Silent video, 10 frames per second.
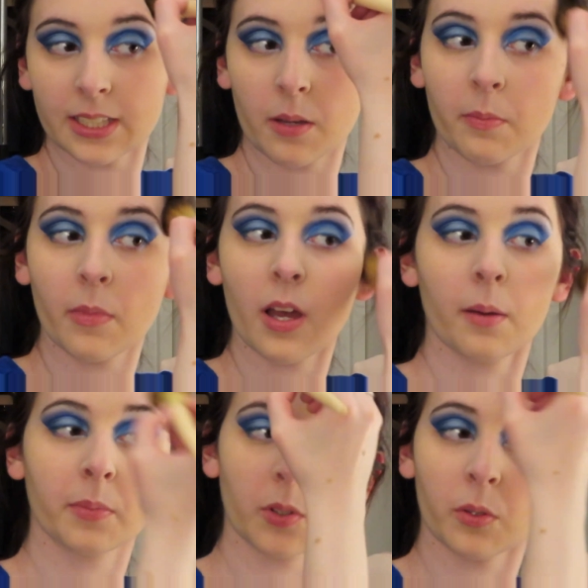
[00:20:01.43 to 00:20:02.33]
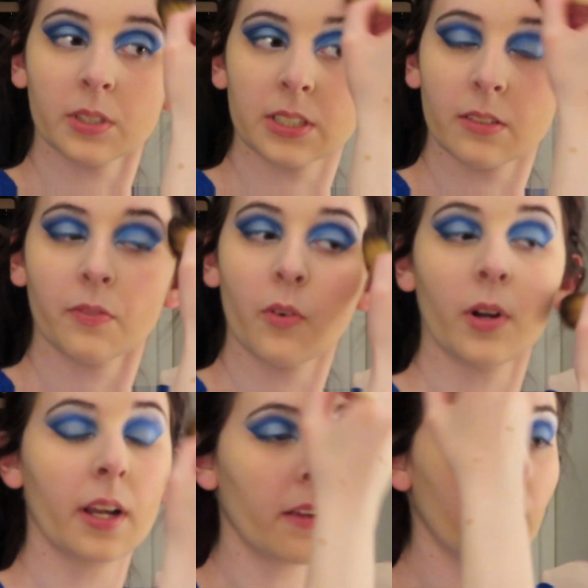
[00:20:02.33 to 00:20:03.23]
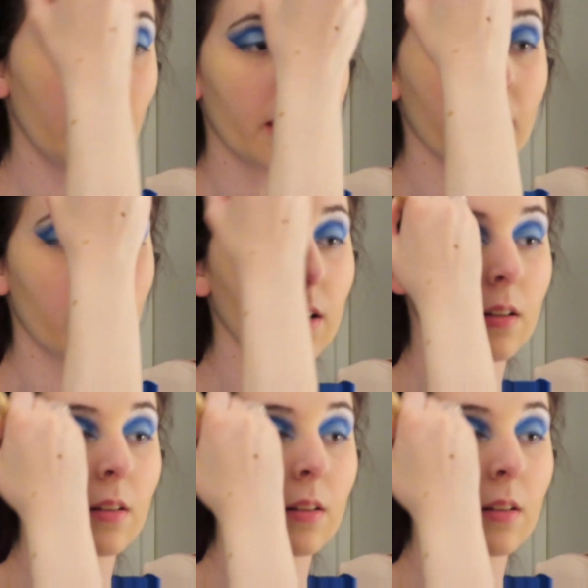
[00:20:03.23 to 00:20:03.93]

some up towards the forehead there.